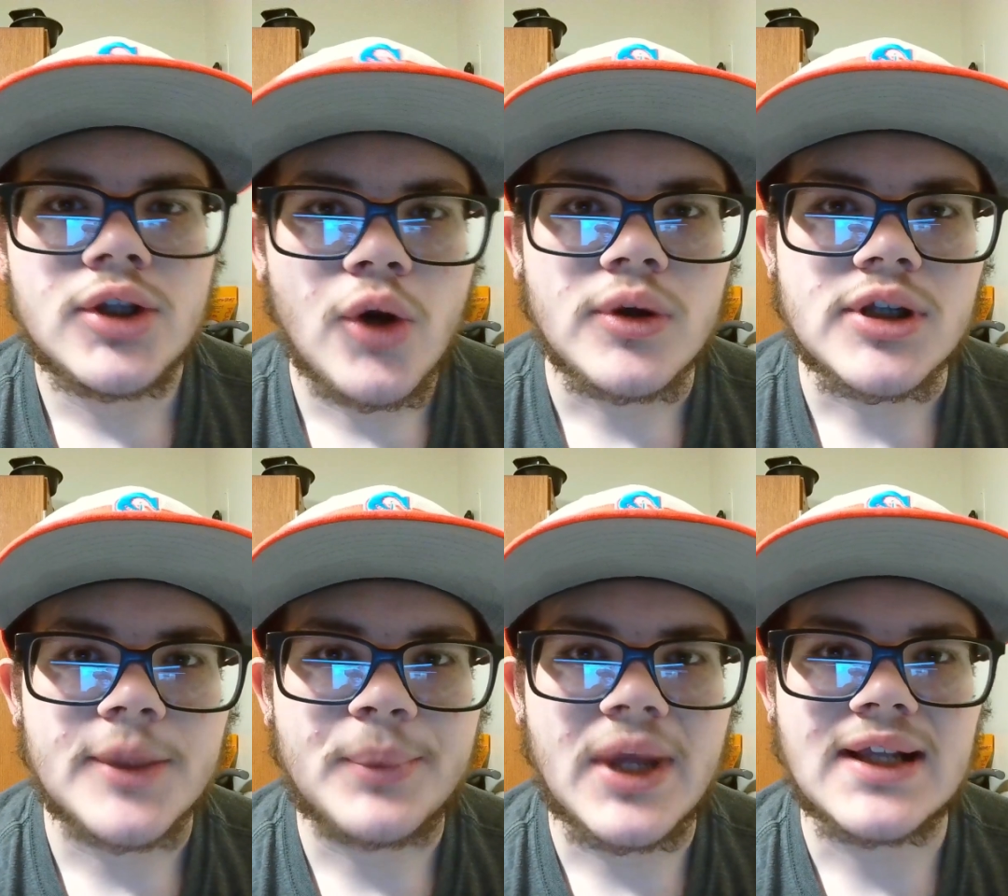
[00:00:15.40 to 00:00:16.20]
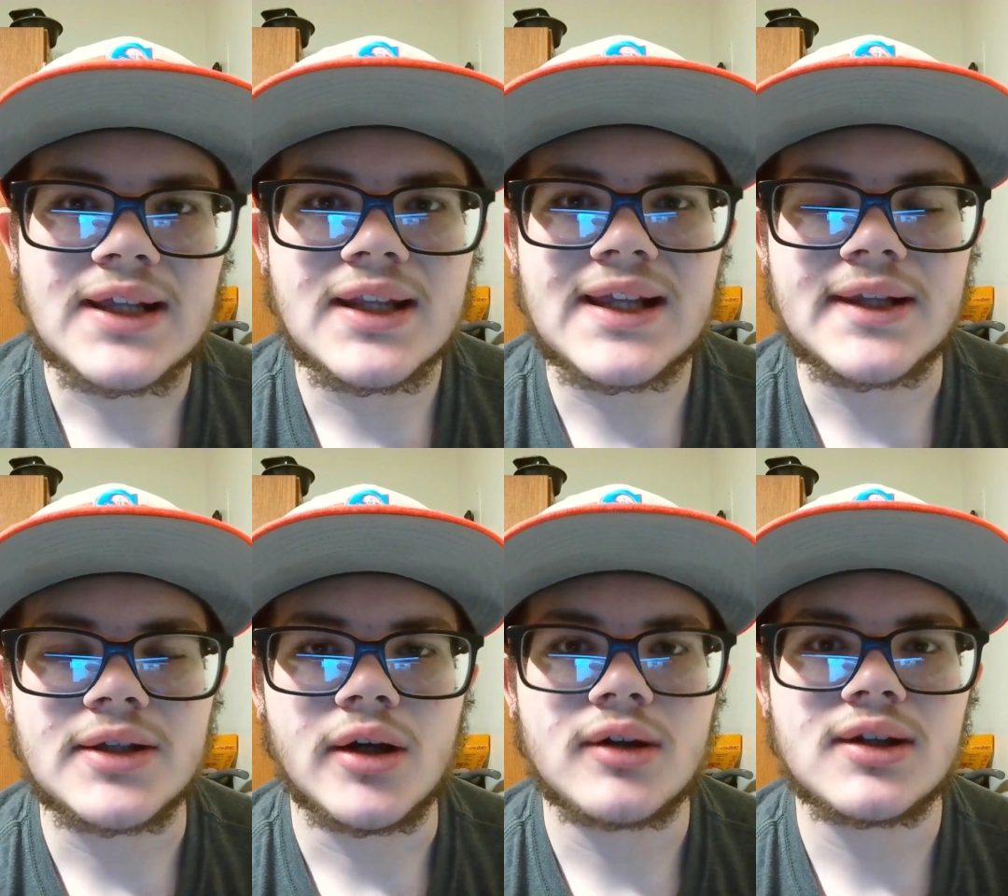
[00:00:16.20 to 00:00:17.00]
what's up guys, it is
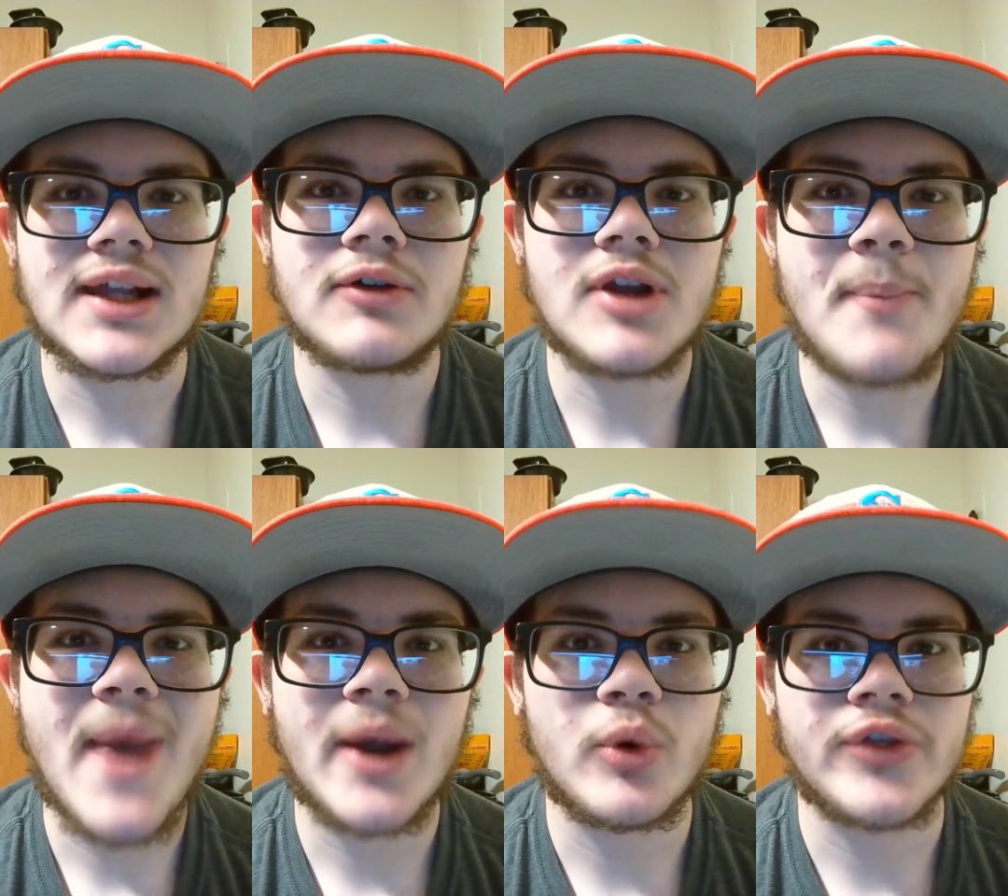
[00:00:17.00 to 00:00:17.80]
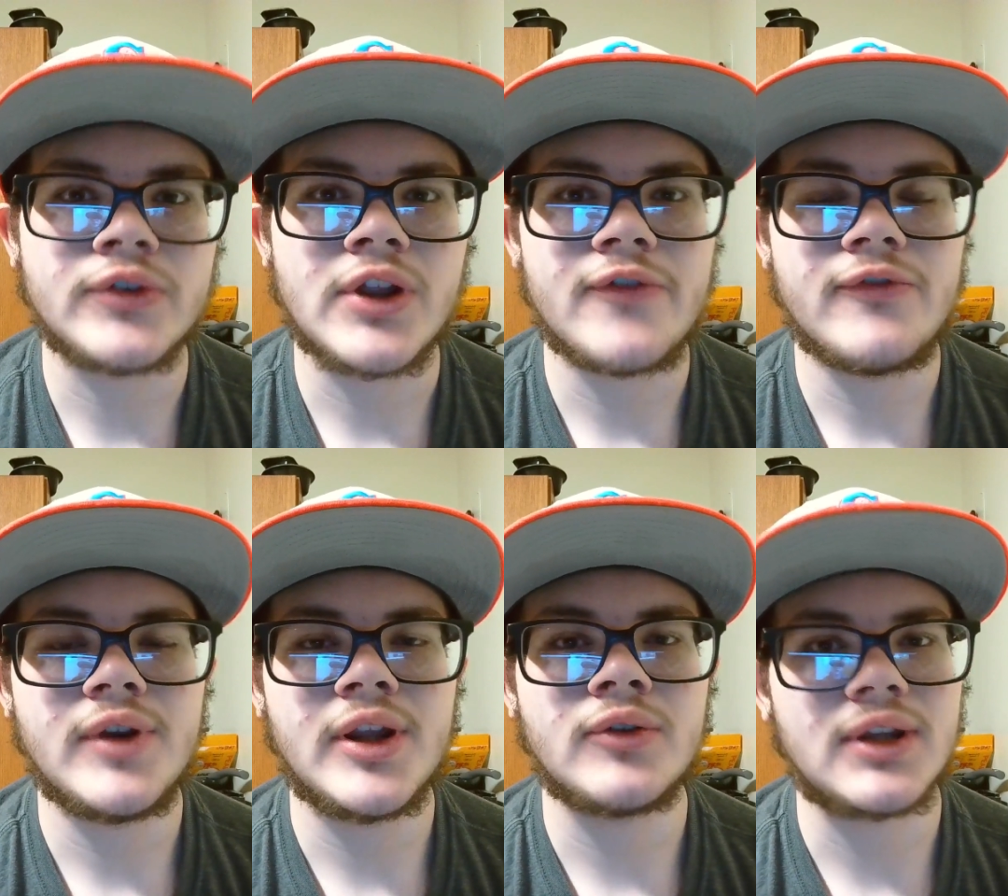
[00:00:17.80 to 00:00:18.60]
Seahawks Area back with another
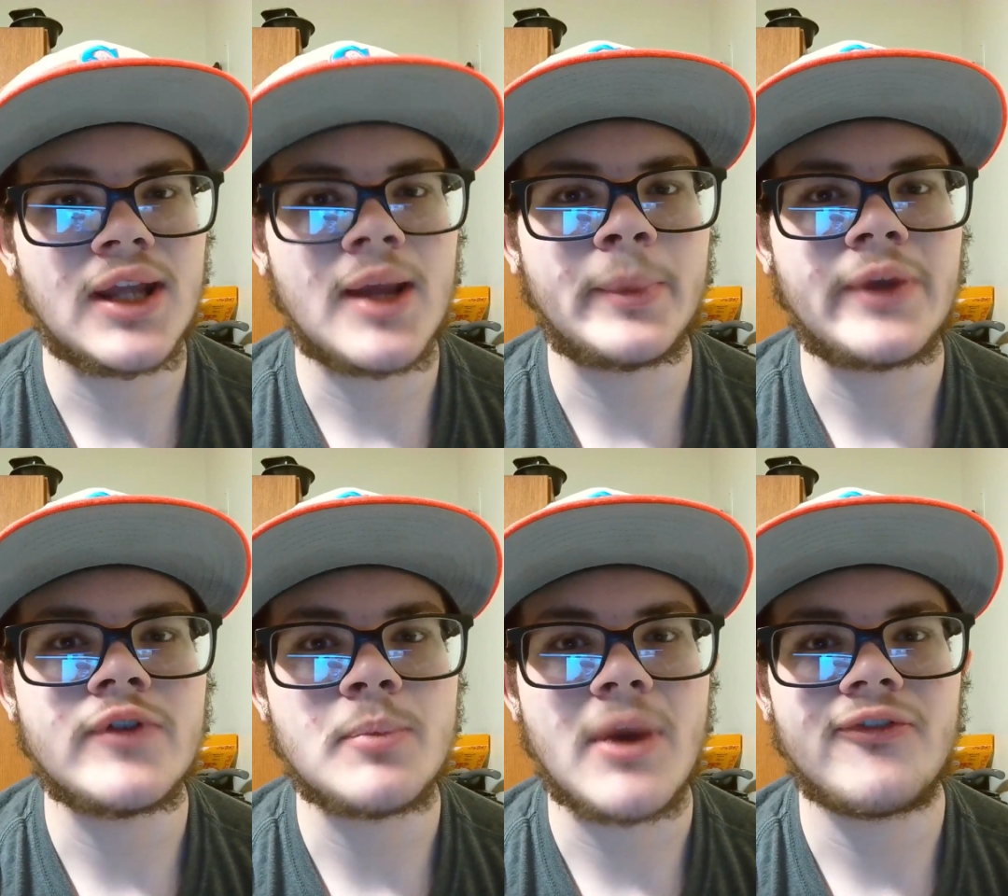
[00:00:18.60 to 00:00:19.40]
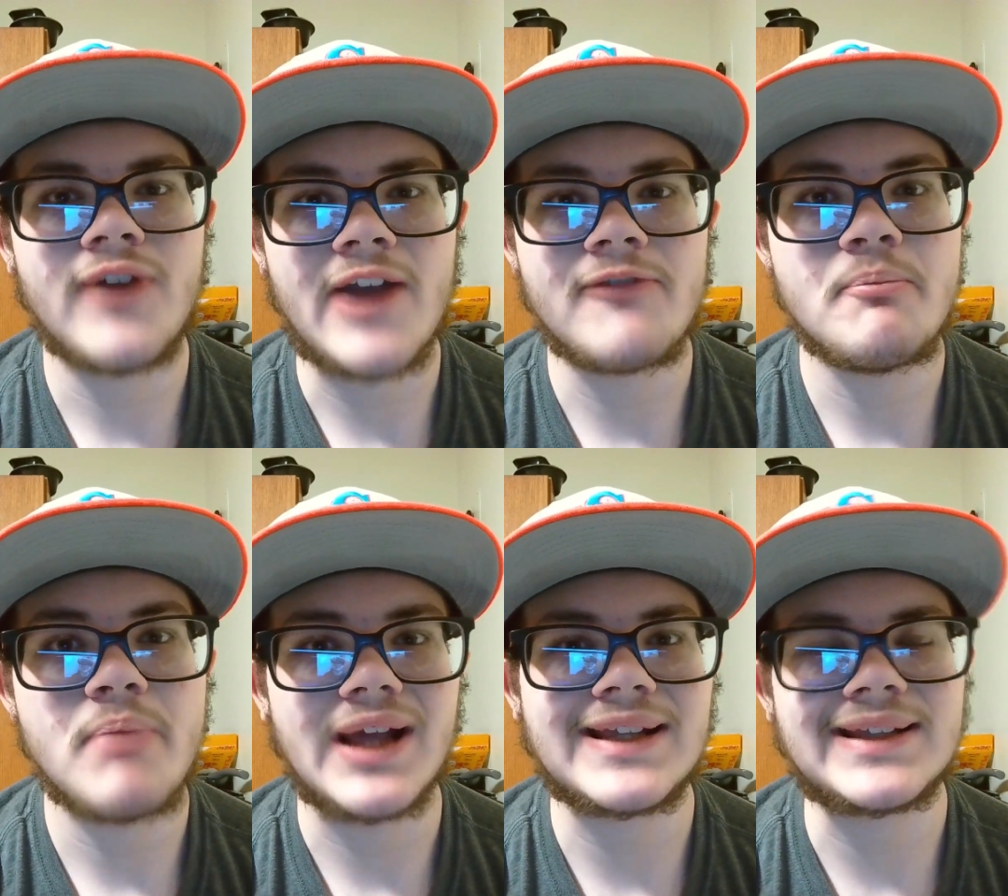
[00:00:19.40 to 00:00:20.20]
video, and today I'm giving you my 5
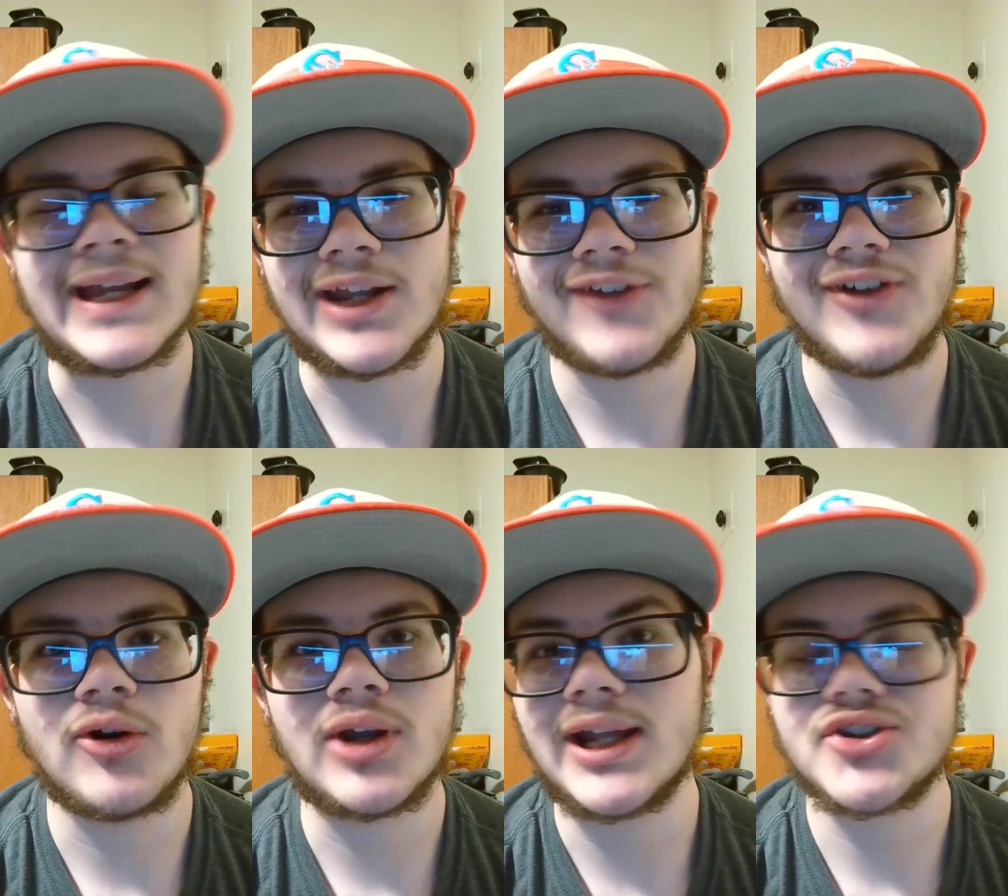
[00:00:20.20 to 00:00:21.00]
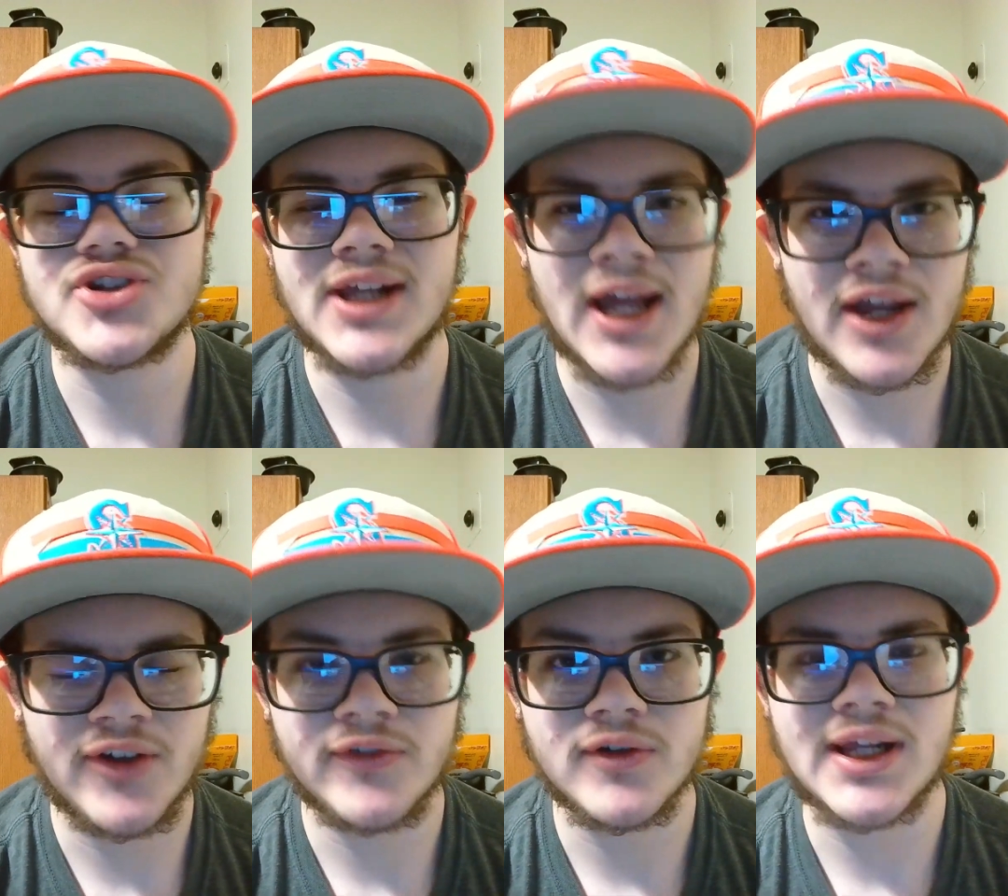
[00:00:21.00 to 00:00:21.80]
best NFL catches I've
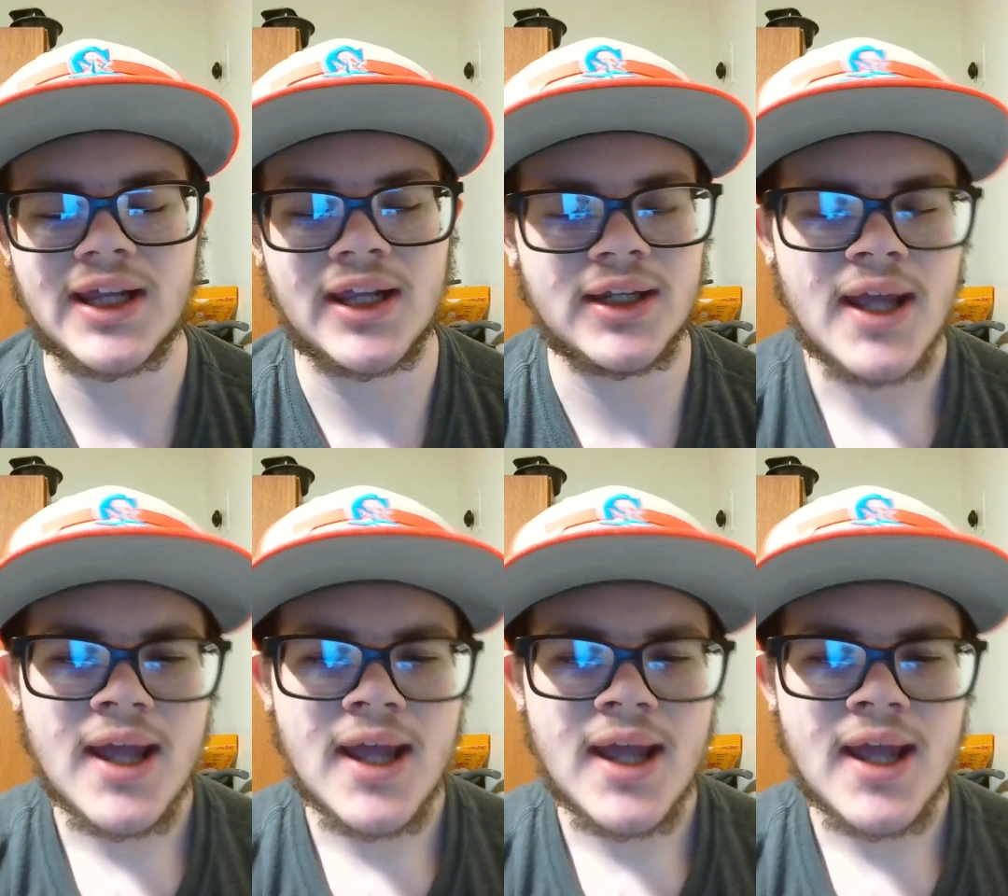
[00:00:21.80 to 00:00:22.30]
ever seen.